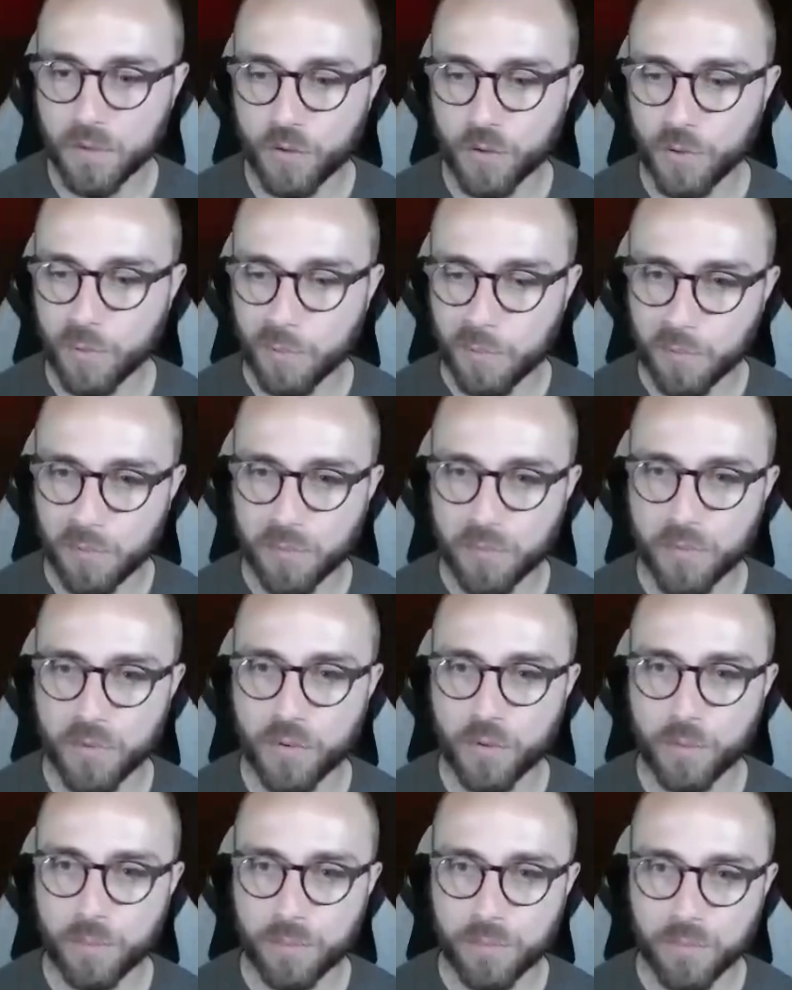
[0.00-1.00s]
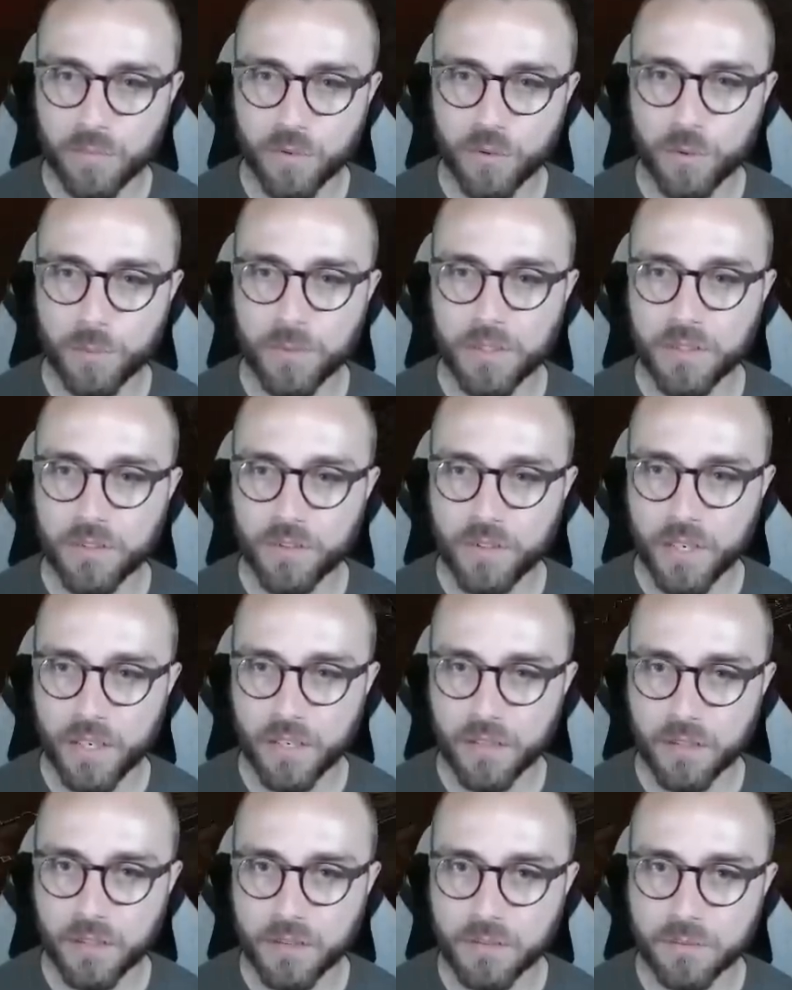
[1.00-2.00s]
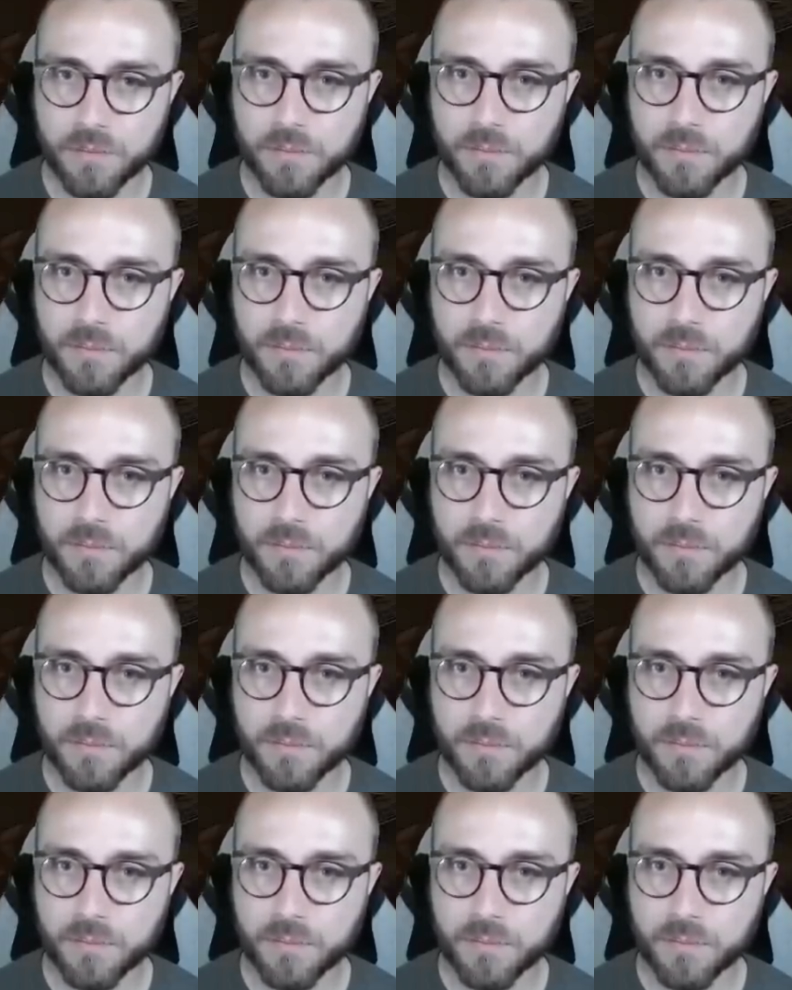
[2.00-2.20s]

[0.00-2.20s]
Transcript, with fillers: Zoop, zoop, Zuppa Toscana.